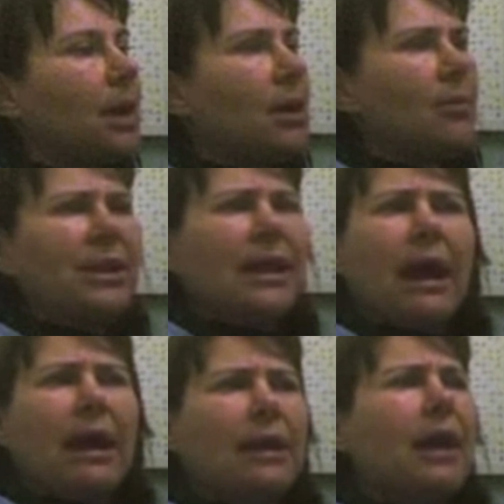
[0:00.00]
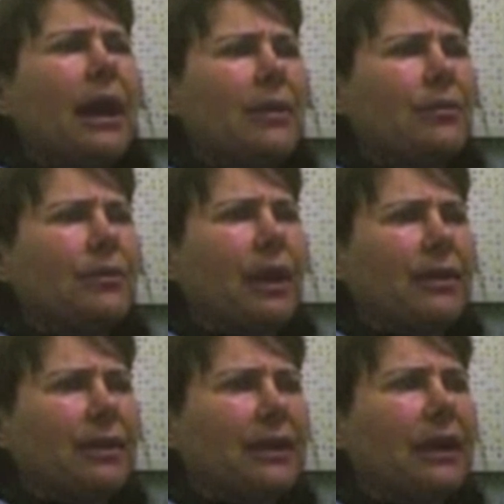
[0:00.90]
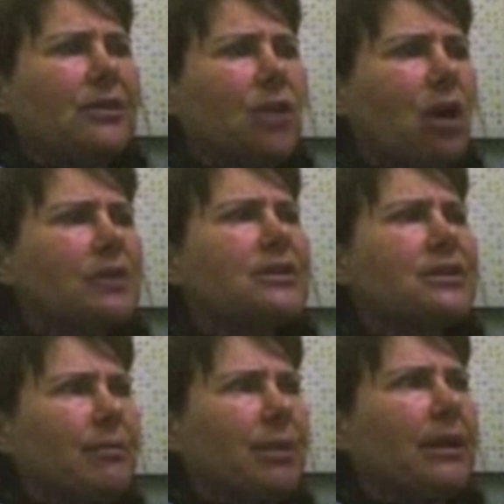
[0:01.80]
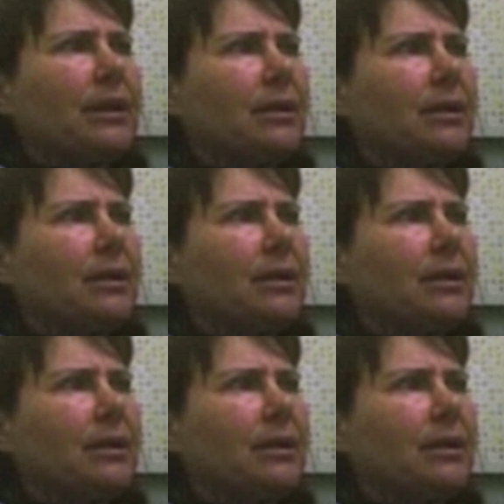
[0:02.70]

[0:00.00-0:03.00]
but yeah, I think I talked to somebody